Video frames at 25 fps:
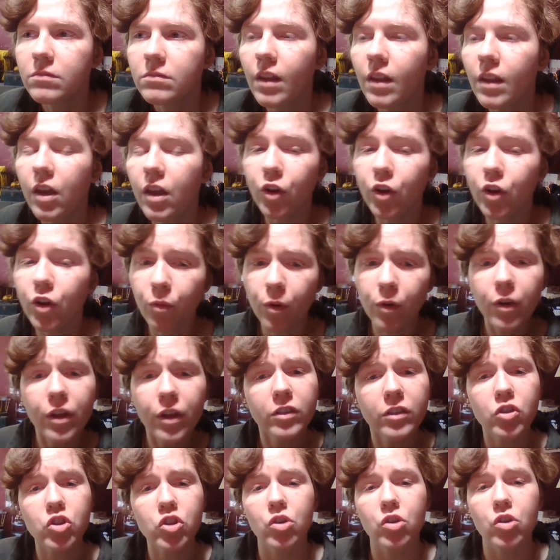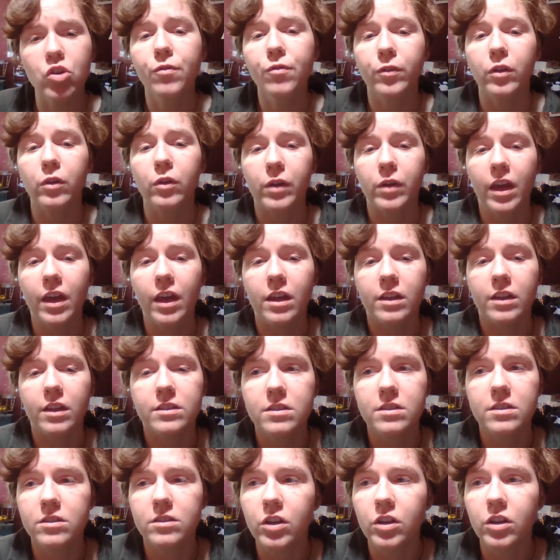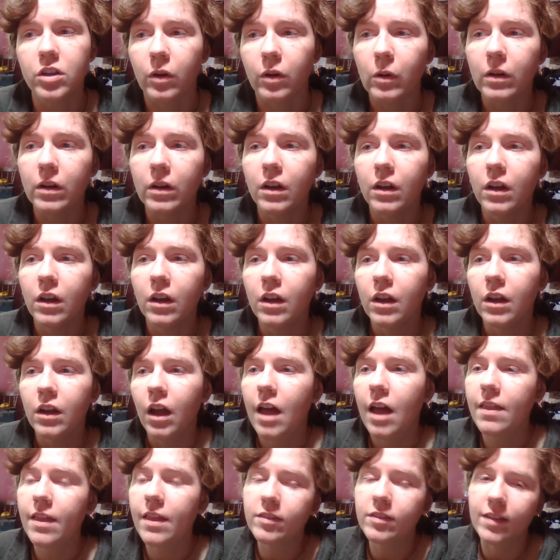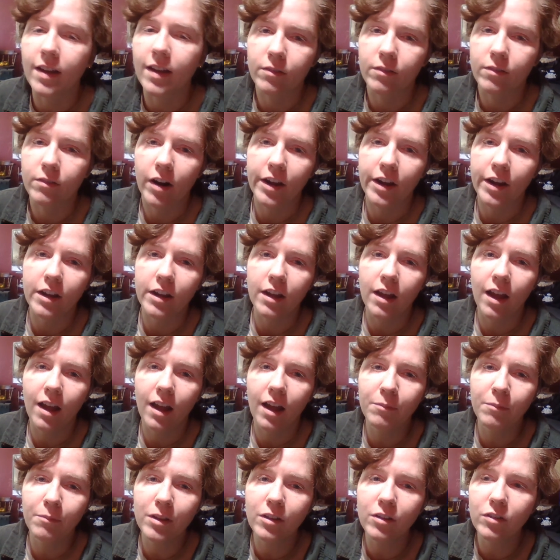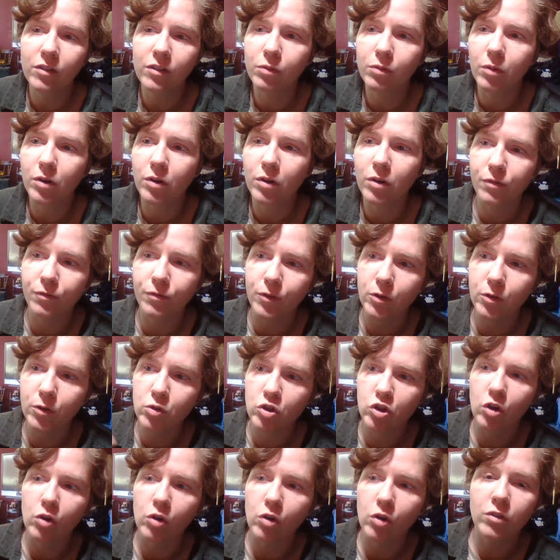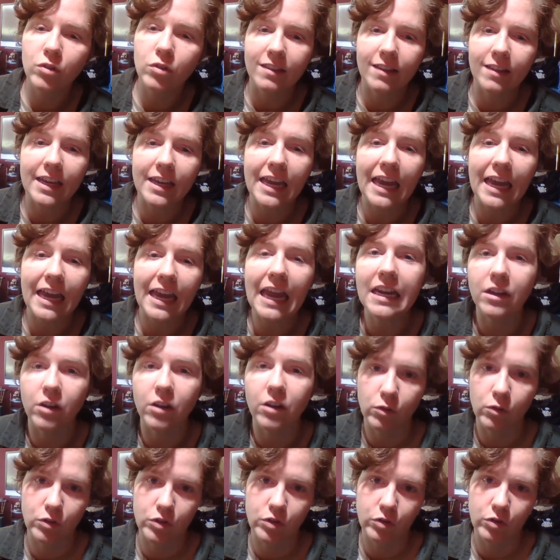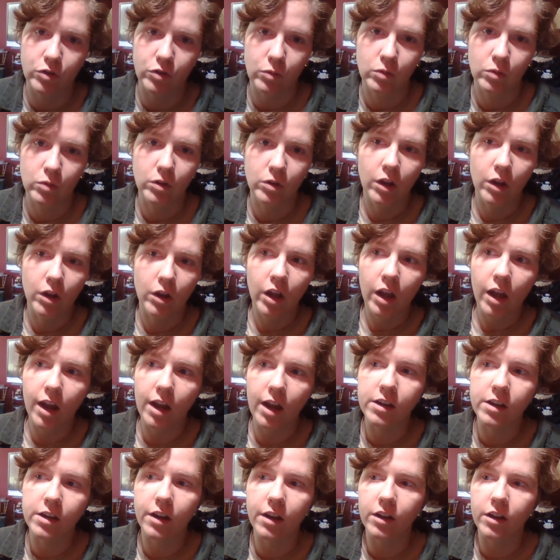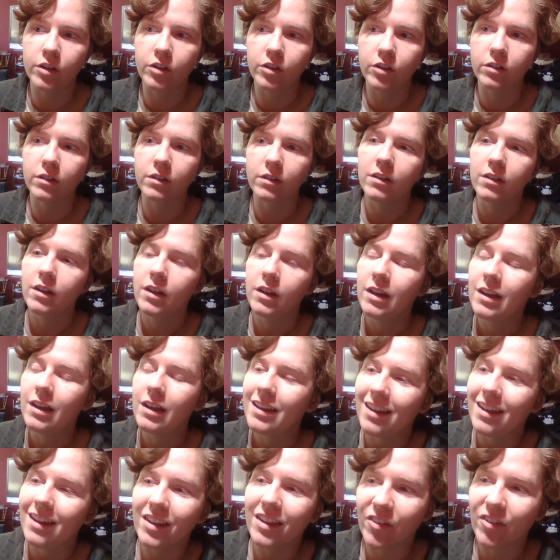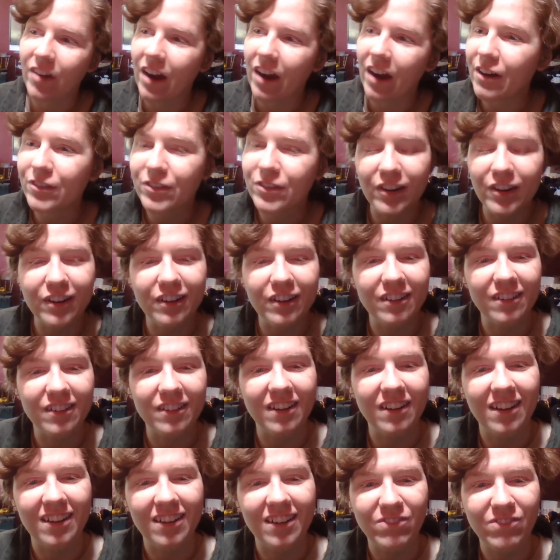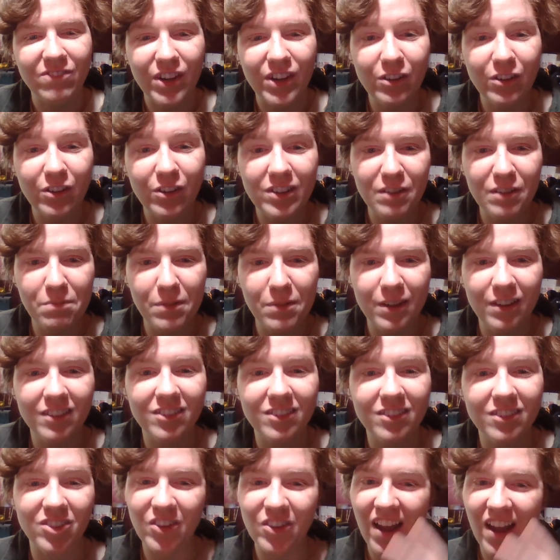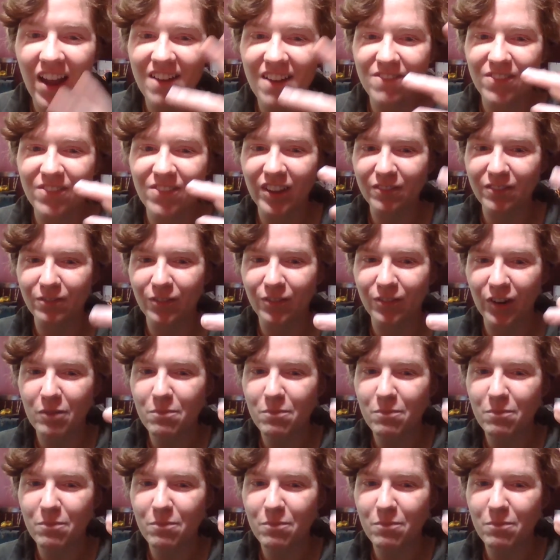the show for little kids, too. And that's not right. I mean, this is one of the few shows that they can go to. And you're out there videotaping, so you have like friggin'